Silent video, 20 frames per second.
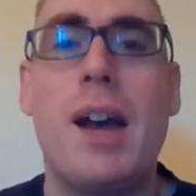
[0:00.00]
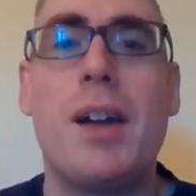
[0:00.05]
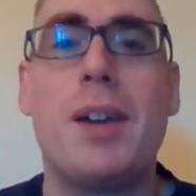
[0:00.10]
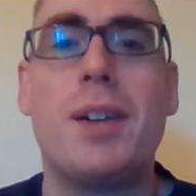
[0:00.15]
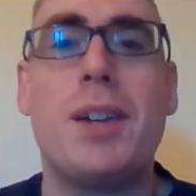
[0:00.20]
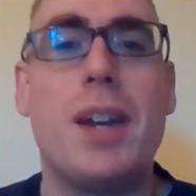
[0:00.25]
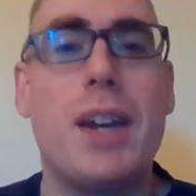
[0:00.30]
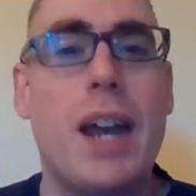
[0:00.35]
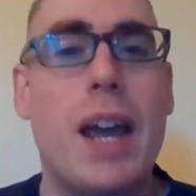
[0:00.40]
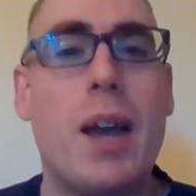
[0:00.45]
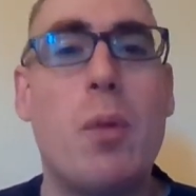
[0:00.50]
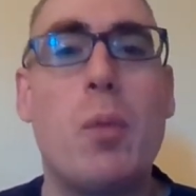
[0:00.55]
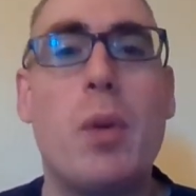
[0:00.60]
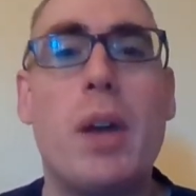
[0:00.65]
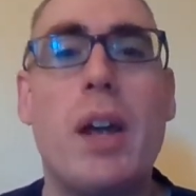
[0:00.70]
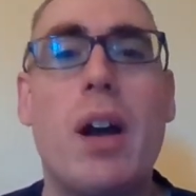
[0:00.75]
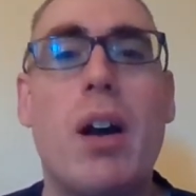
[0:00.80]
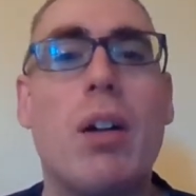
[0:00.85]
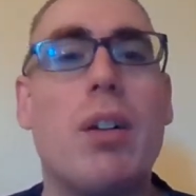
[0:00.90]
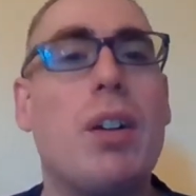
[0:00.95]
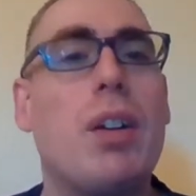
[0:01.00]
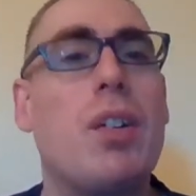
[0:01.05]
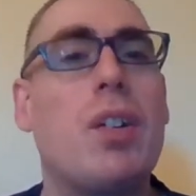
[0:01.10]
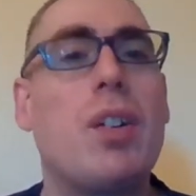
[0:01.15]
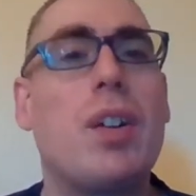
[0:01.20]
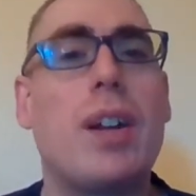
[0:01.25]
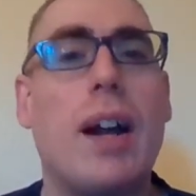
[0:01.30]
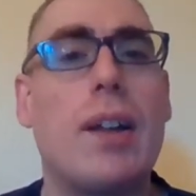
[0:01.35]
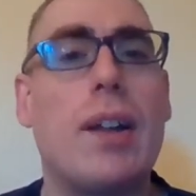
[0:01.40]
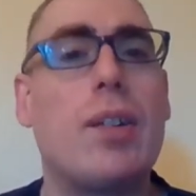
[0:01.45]
Today we are
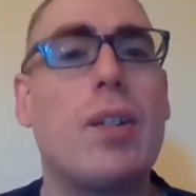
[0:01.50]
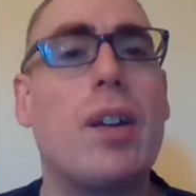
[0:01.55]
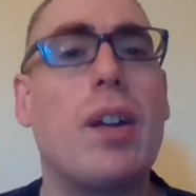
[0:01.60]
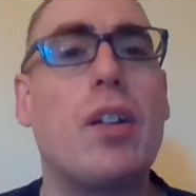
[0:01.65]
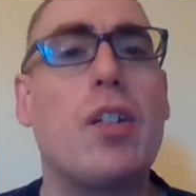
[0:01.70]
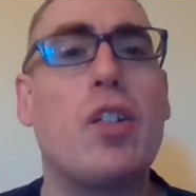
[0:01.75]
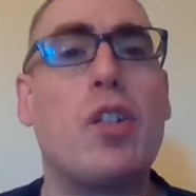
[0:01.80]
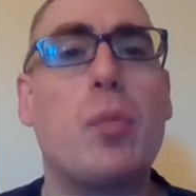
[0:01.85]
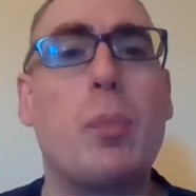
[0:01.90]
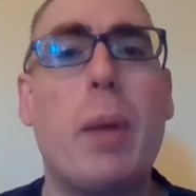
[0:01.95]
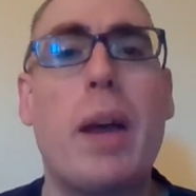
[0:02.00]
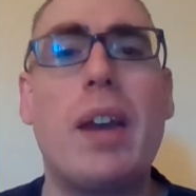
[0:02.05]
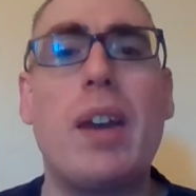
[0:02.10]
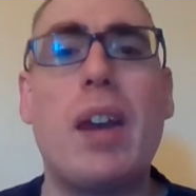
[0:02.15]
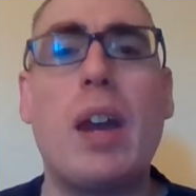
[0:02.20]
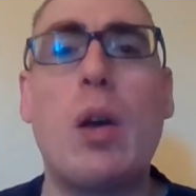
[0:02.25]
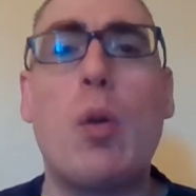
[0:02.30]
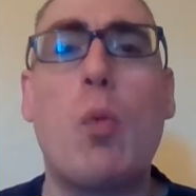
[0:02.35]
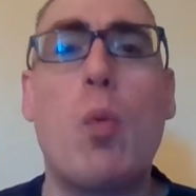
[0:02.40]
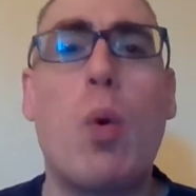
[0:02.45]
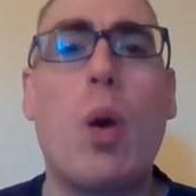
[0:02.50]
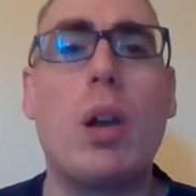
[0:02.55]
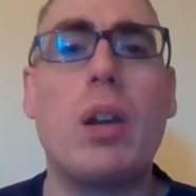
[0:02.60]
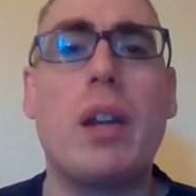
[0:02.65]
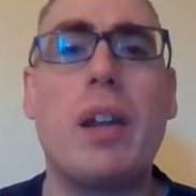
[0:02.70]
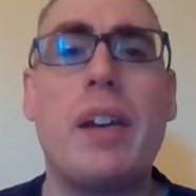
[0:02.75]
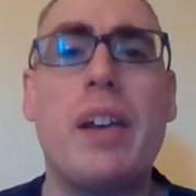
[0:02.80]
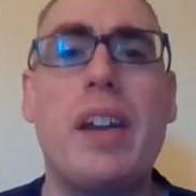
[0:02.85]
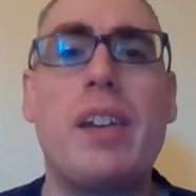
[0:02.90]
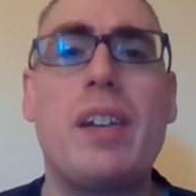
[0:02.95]
discussing spending
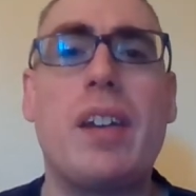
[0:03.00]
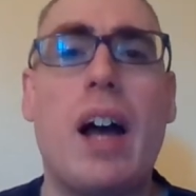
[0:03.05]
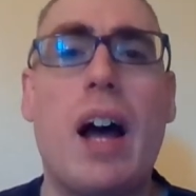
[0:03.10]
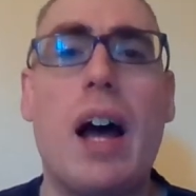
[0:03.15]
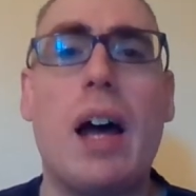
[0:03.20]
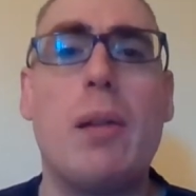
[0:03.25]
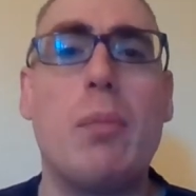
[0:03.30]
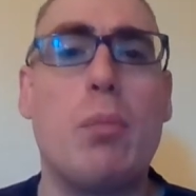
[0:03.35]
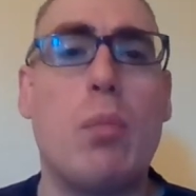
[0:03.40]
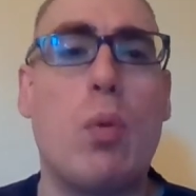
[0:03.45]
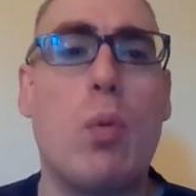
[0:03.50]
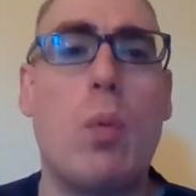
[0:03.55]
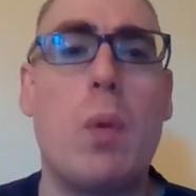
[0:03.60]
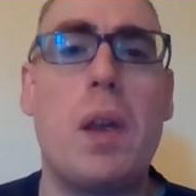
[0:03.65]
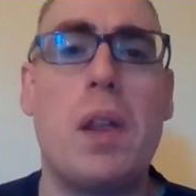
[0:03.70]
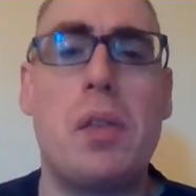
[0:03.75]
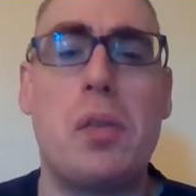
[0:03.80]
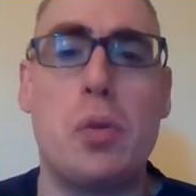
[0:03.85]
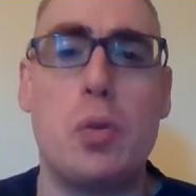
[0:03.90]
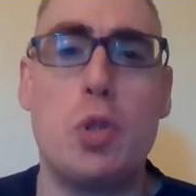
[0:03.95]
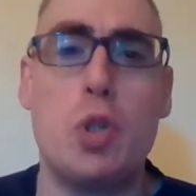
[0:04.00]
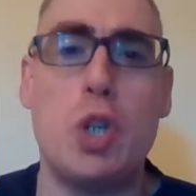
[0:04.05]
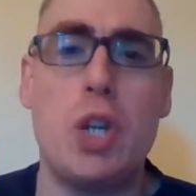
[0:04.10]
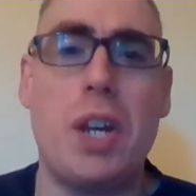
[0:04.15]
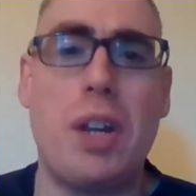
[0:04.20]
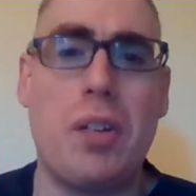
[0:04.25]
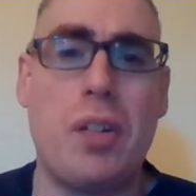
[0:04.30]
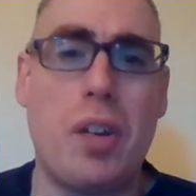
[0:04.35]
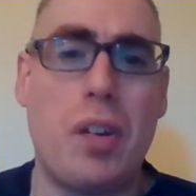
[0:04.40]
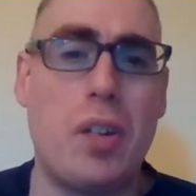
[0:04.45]
quality time with
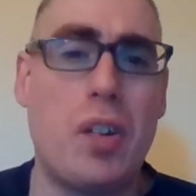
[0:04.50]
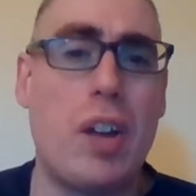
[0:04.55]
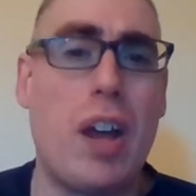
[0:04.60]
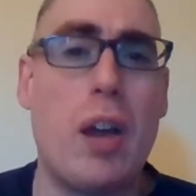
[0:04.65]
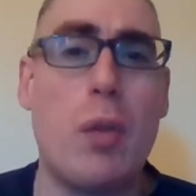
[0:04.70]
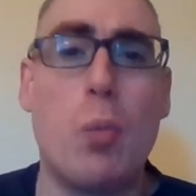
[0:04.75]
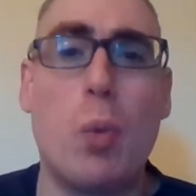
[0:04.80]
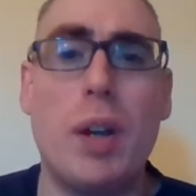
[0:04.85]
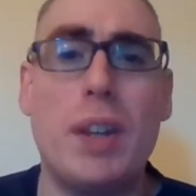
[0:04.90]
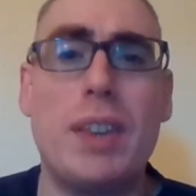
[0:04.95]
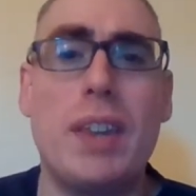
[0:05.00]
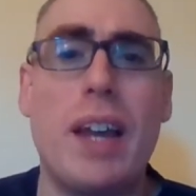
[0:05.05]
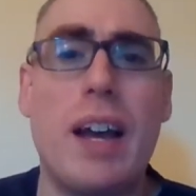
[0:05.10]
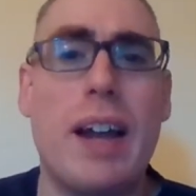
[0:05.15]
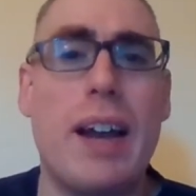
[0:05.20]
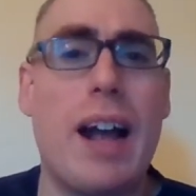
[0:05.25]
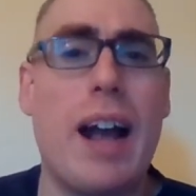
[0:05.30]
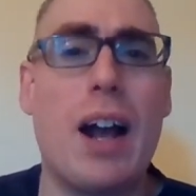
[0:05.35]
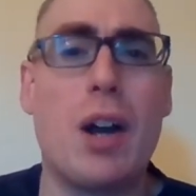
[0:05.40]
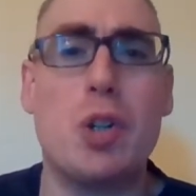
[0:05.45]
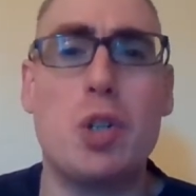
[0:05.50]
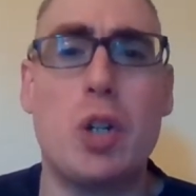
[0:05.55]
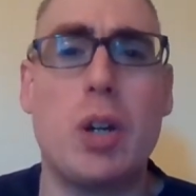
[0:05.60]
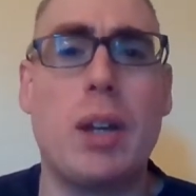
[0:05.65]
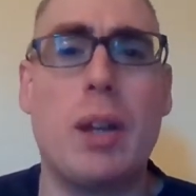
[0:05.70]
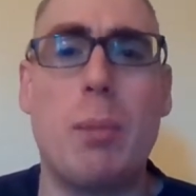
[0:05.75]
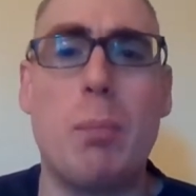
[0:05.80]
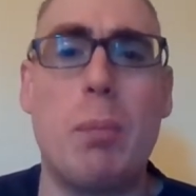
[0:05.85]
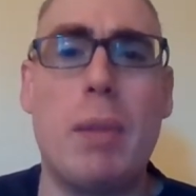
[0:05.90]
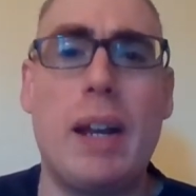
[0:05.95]
Jesus and what that
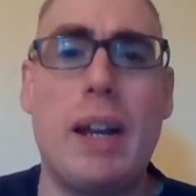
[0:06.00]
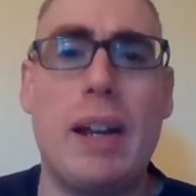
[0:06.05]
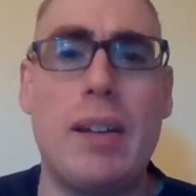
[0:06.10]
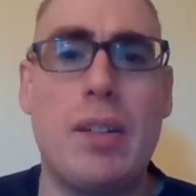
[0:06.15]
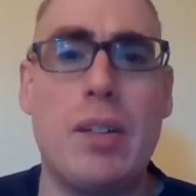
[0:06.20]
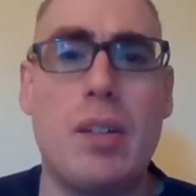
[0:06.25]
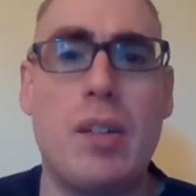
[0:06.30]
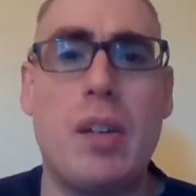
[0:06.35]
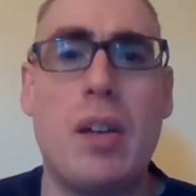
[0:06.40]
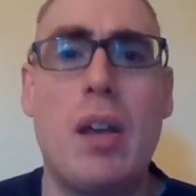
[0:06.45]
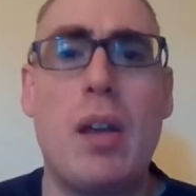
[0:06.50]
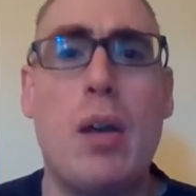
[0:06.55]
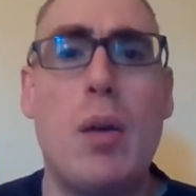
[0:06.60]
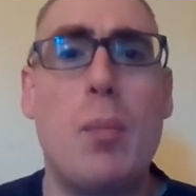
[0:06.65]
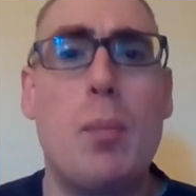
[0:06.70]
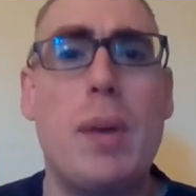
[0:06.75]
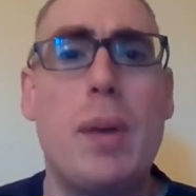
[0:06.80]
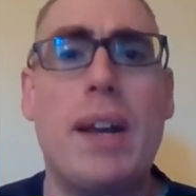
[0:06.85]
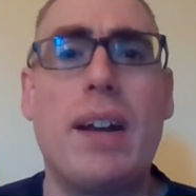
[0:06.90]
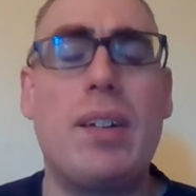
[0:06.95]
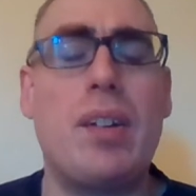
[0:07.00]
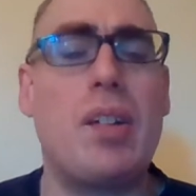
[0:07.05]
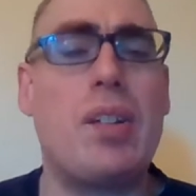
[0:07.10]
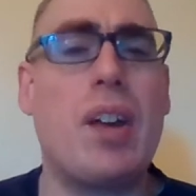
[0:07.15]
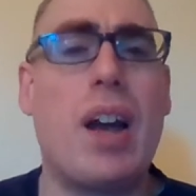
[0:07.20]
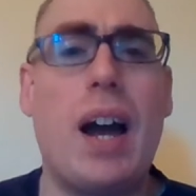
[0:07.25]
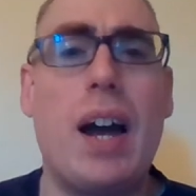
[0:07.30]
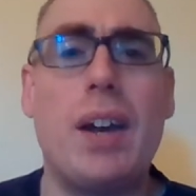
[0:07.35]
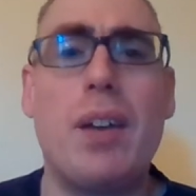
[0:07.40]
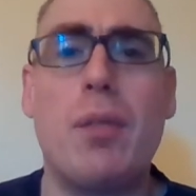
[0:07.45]
actually means, because it's
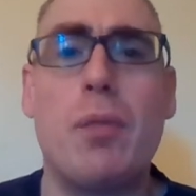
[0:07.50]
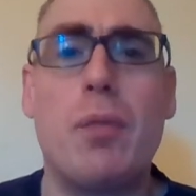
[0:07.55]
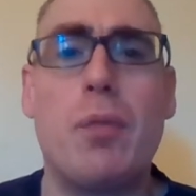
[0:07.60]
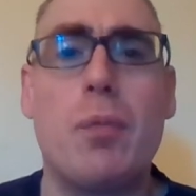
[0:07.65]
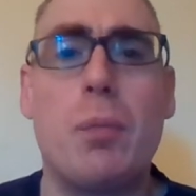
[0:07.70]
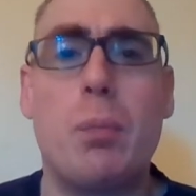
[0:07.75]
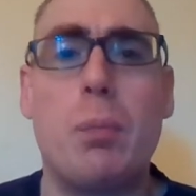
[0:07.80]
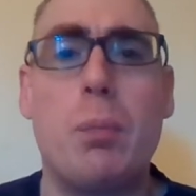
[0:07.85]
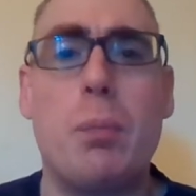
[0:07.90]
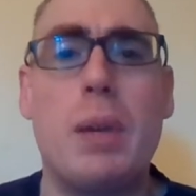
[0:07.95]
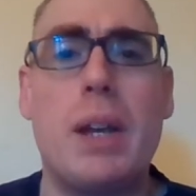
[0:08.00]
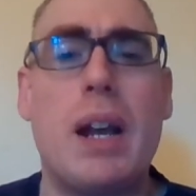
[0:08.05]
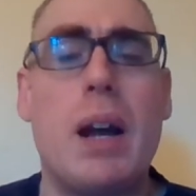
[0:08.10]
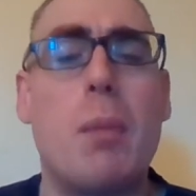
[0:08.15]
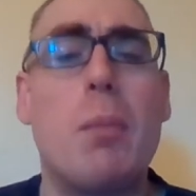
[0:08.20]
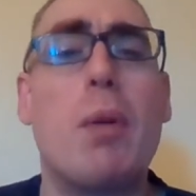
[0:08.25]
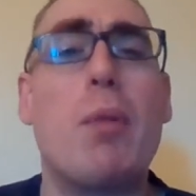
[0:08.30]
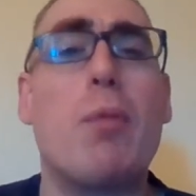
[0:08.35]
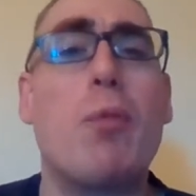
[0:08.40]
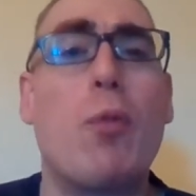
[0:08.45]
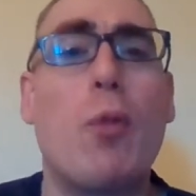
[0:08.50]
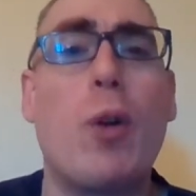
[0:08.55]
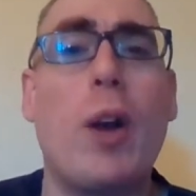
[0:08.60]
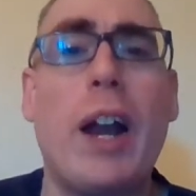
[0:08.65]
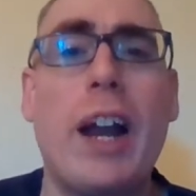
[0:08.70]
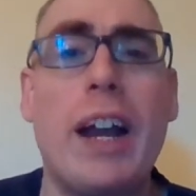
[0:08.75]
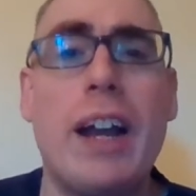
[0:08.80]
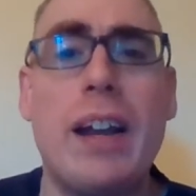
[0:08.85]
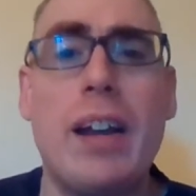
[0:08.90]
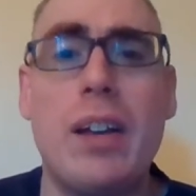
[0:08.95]
kind of become a
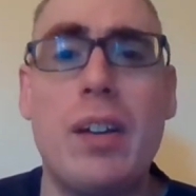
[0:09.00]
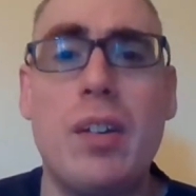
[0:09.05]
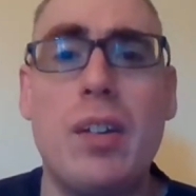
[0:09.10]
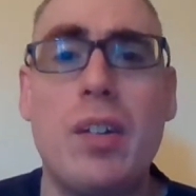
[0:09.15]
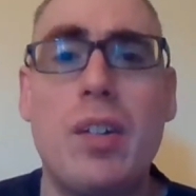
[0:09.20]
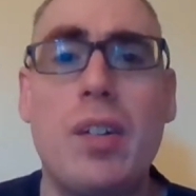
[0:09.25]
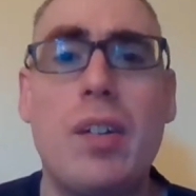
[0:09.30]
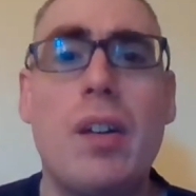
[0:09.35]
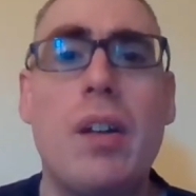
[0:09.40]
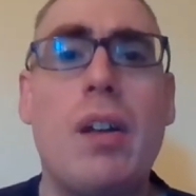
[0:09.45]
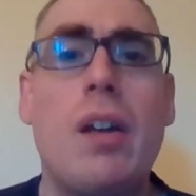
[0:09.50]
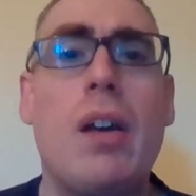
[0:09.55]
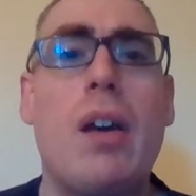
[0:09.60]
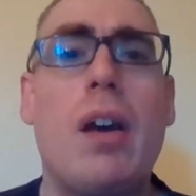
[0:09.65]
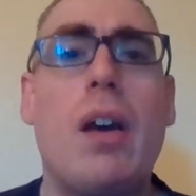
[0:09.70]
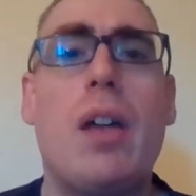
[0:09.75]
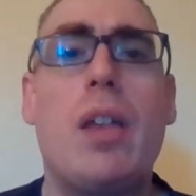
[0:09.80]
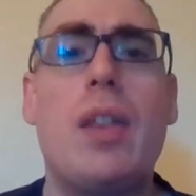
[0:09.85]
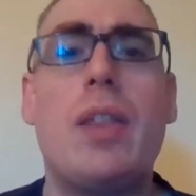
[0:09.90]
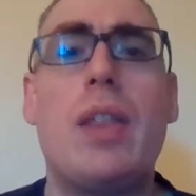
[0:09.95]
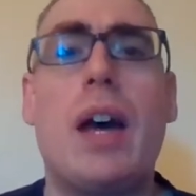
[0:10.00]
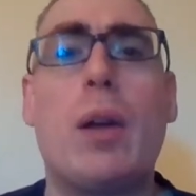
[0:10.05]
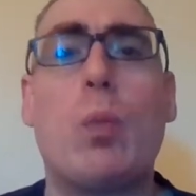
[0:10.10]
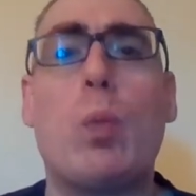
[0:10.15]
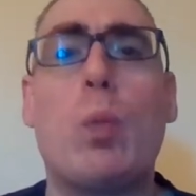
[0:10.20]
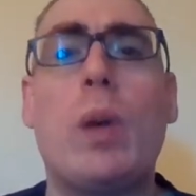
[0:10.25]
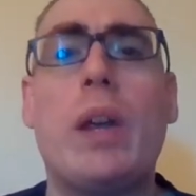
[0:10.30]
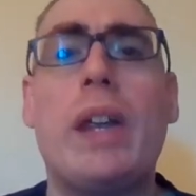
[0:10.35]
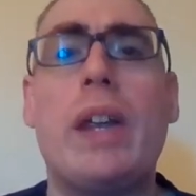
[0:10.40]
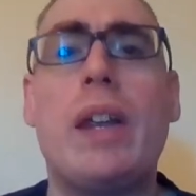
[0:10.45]
phrase that
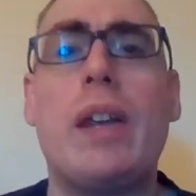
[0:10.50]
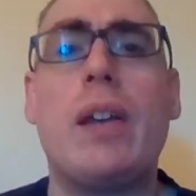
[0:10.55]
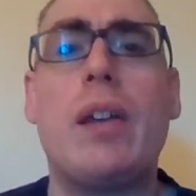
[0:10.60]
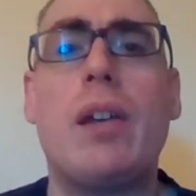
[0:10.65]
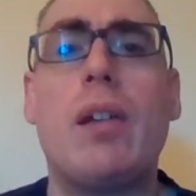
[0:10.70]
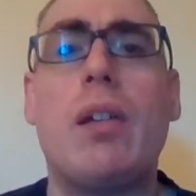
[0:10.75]
we